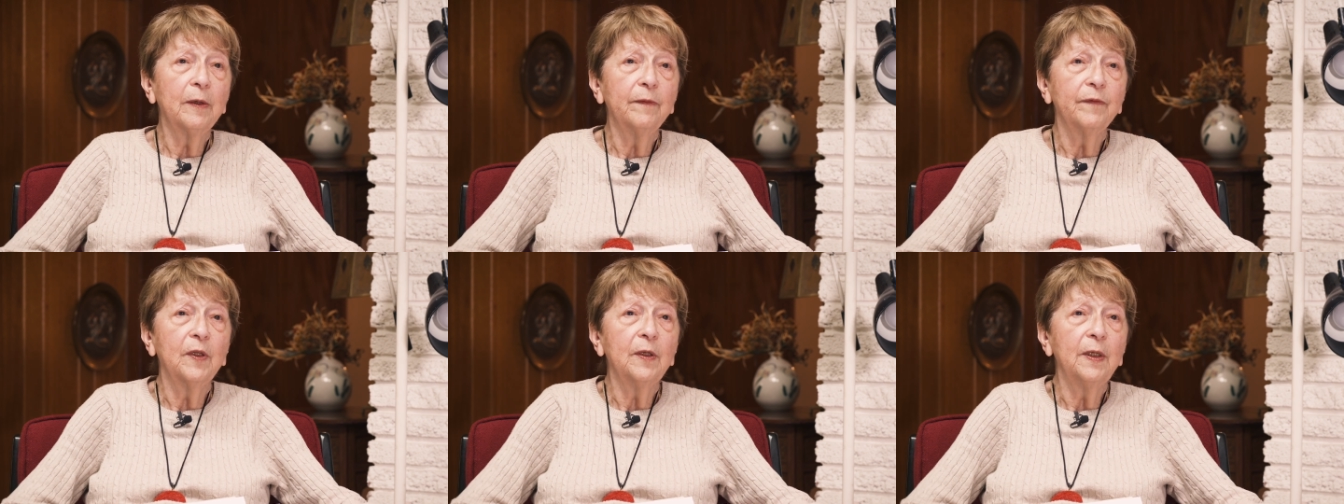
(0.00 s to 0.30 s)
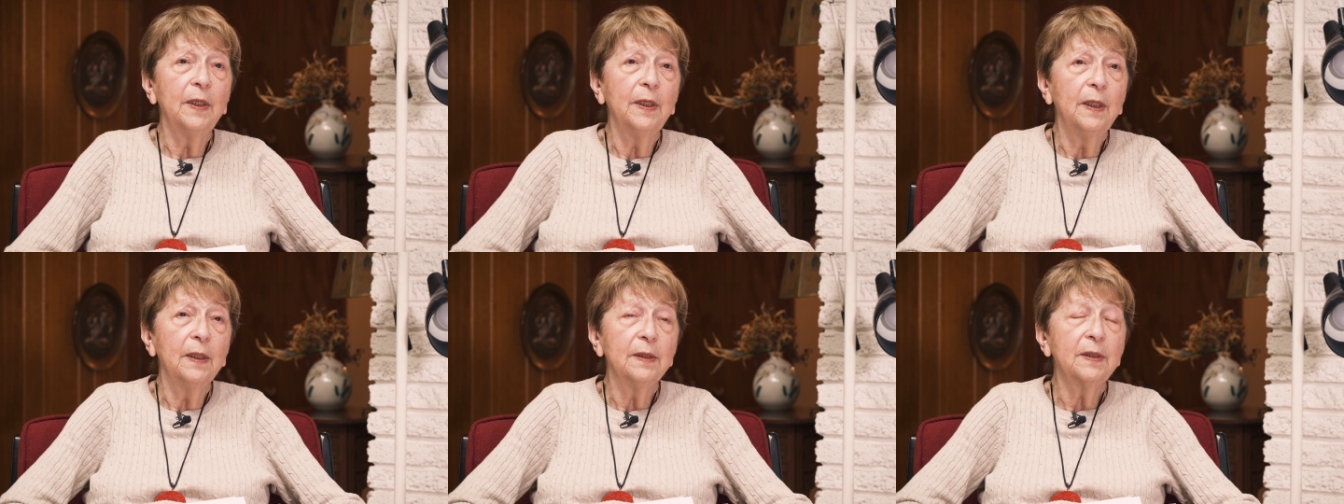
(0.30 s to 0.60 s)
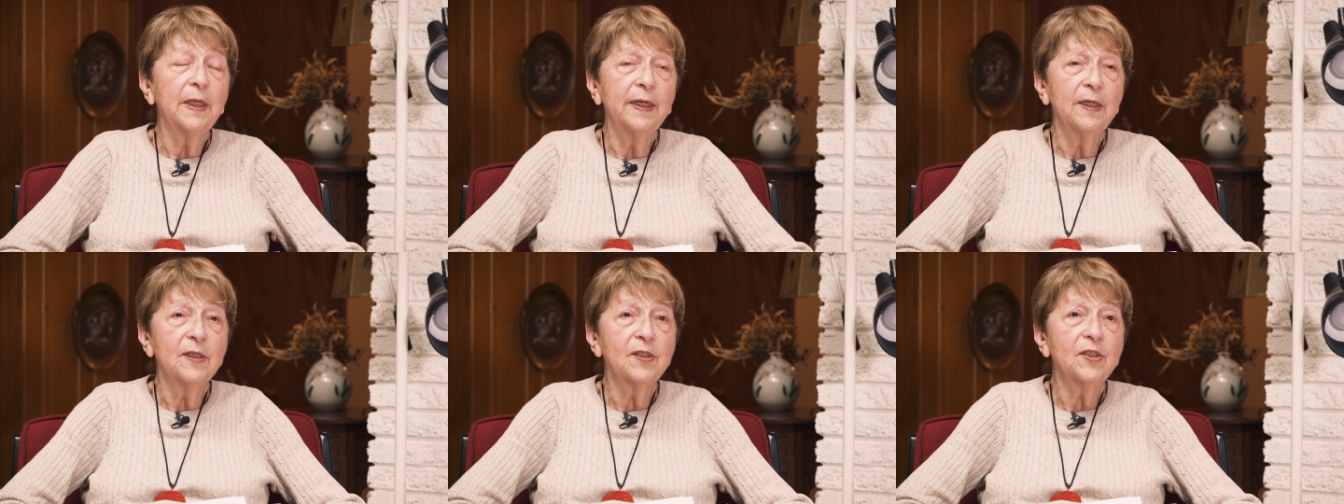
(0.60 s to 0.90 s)
of the
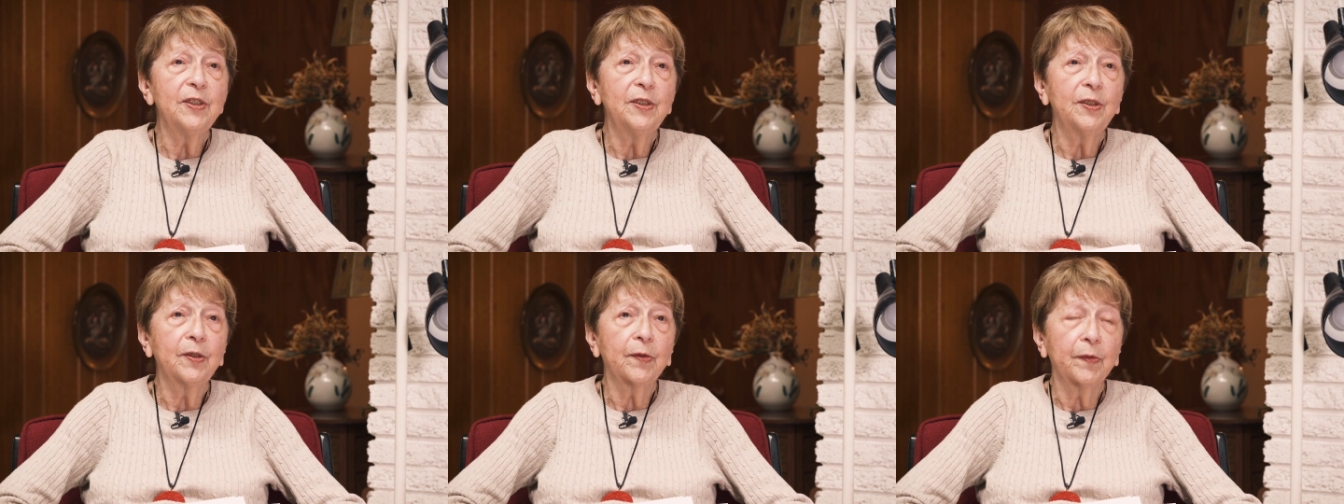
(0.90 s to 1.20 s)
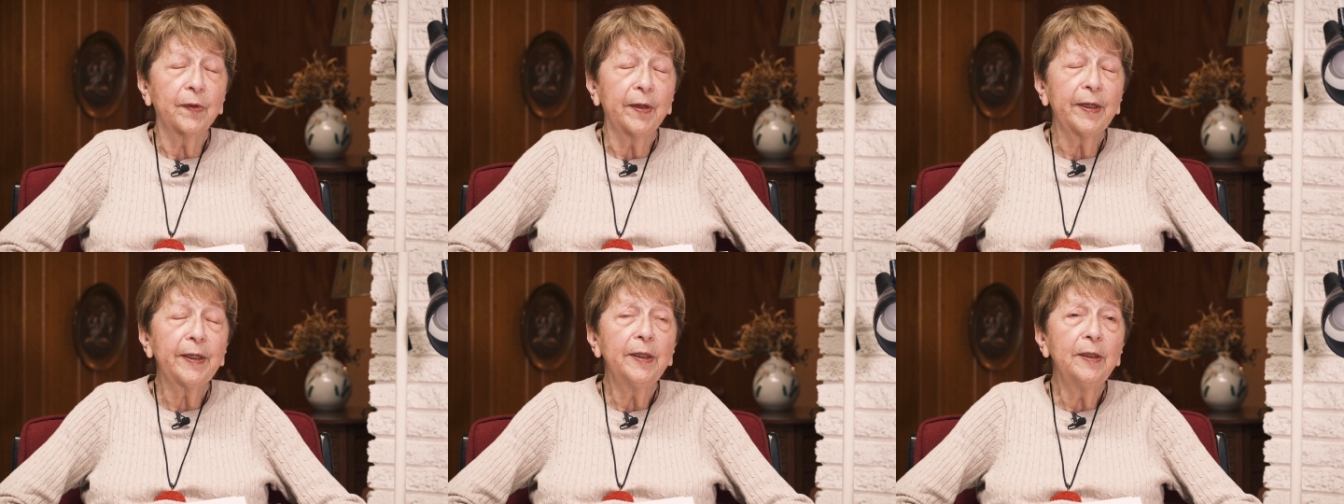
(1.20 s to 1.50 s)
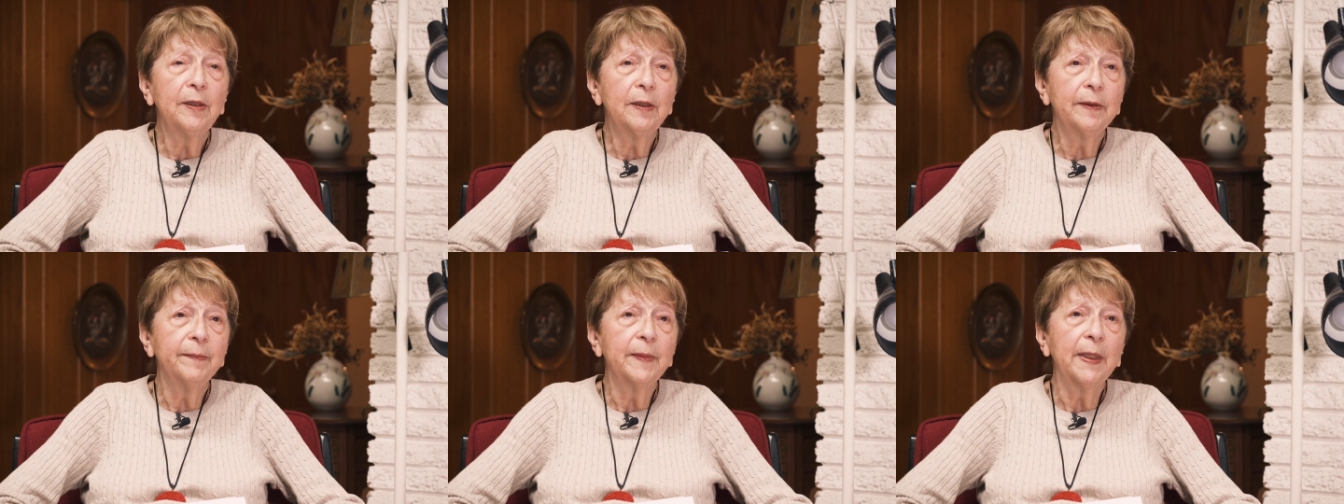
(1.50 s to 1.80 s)
Tennessee
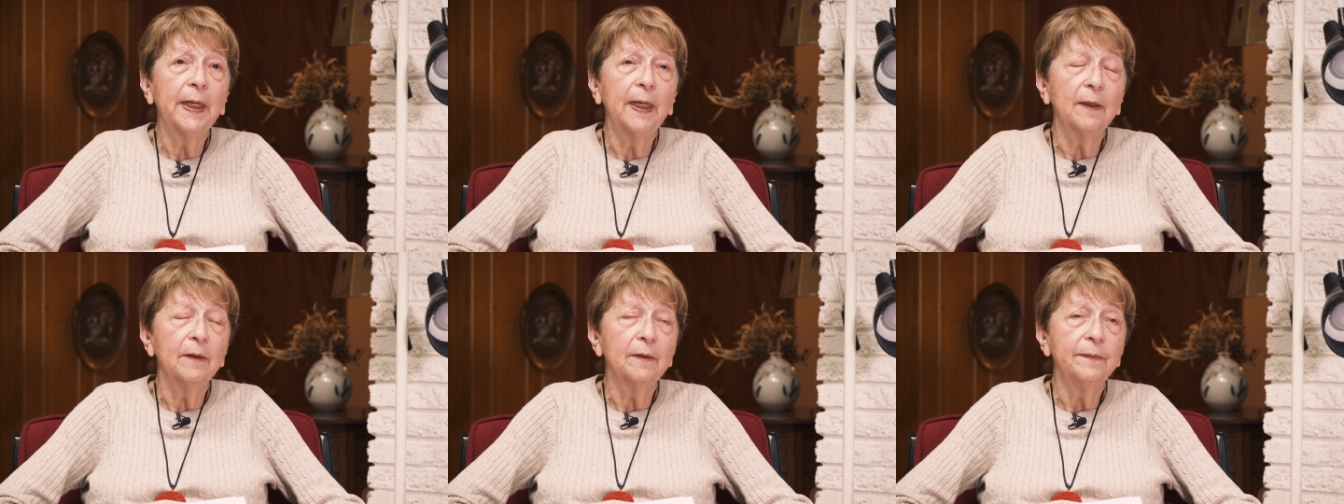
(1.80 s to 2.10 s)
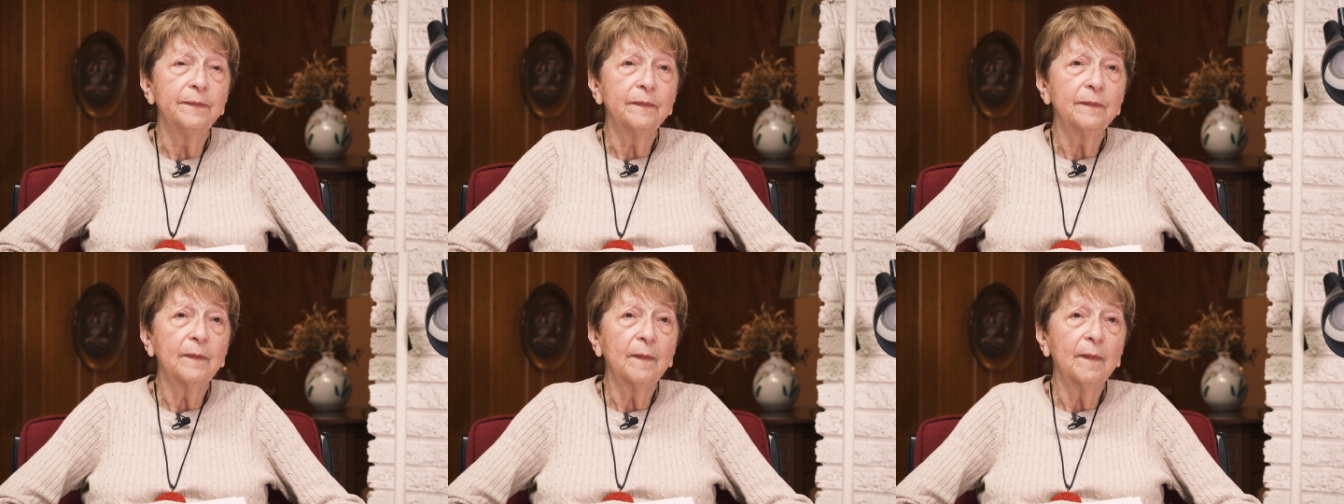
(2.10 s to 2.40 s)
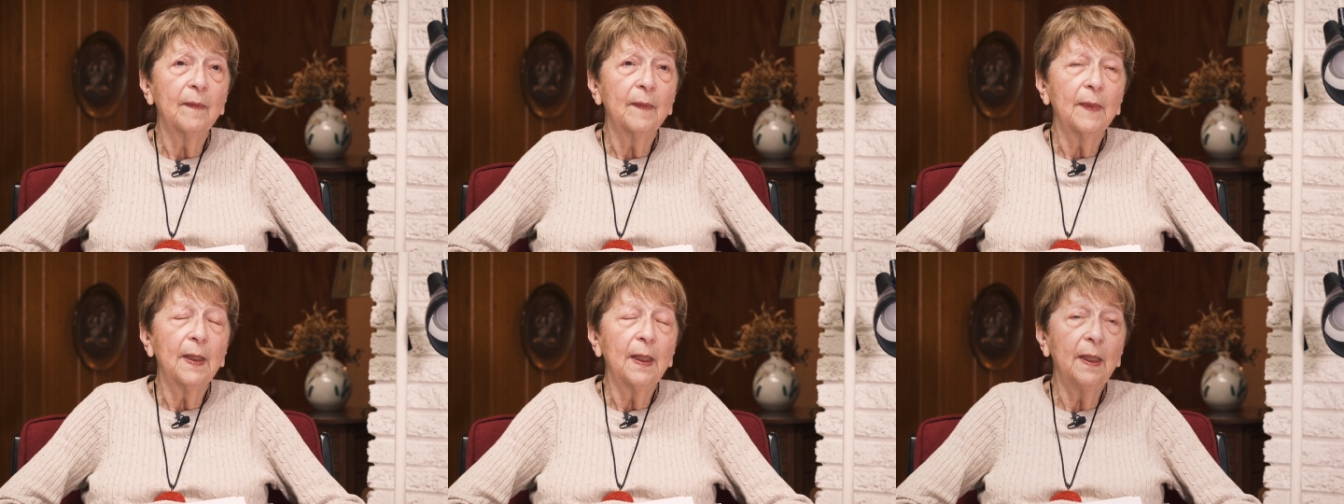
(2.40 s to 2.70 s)
curriculum now.
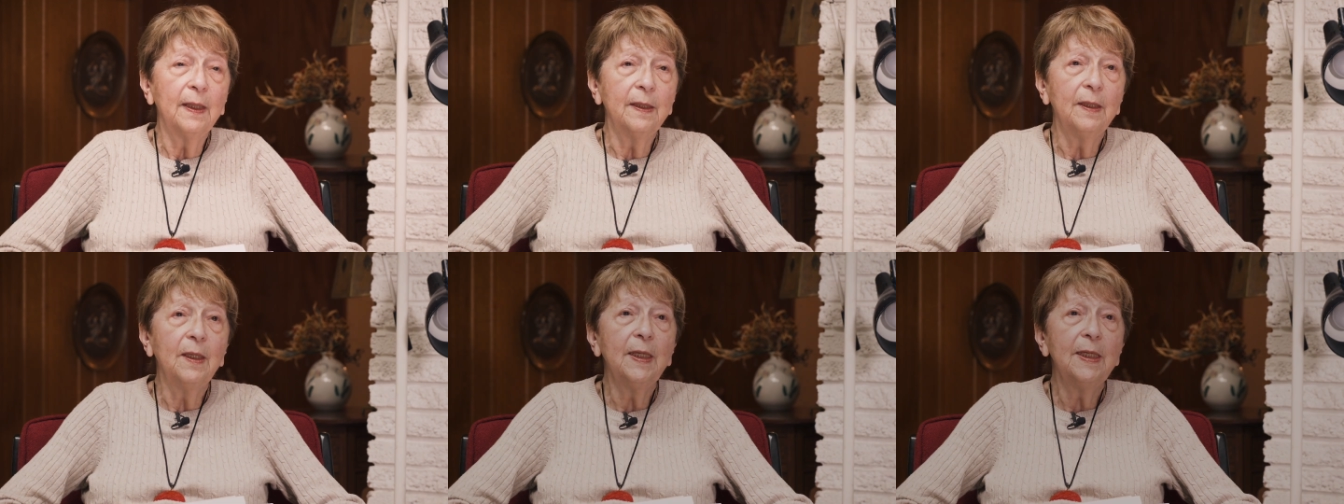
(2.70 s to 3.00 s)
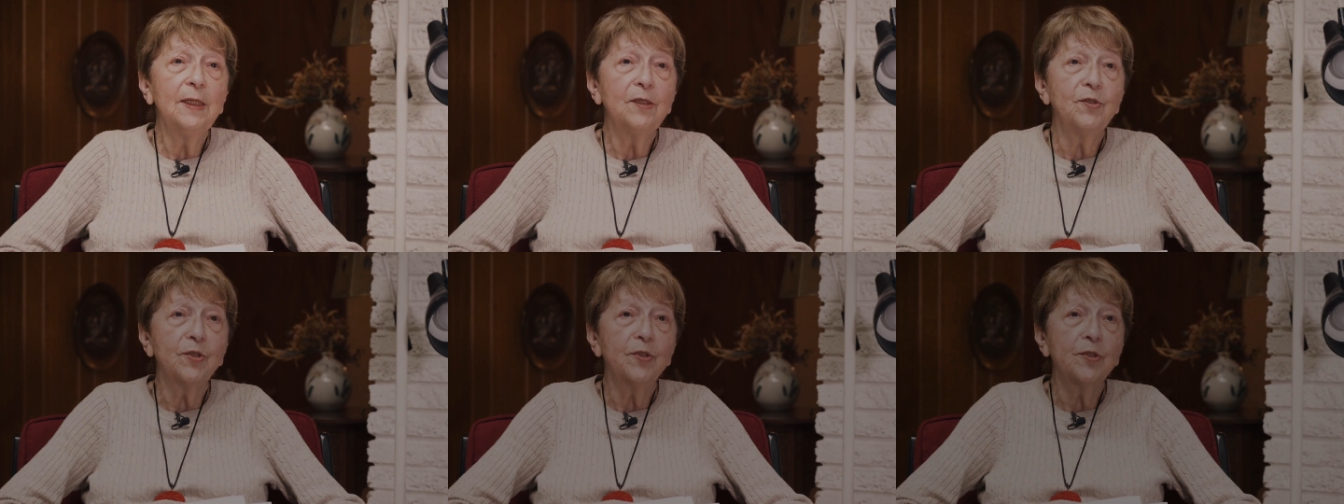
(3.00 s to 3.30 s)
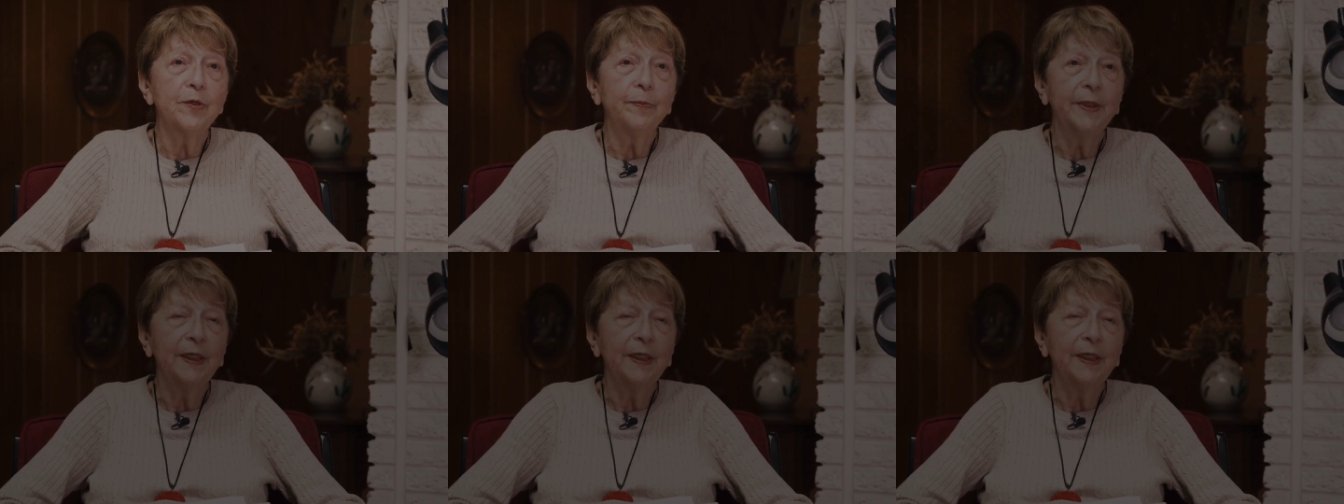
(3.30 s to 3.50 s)
It needs to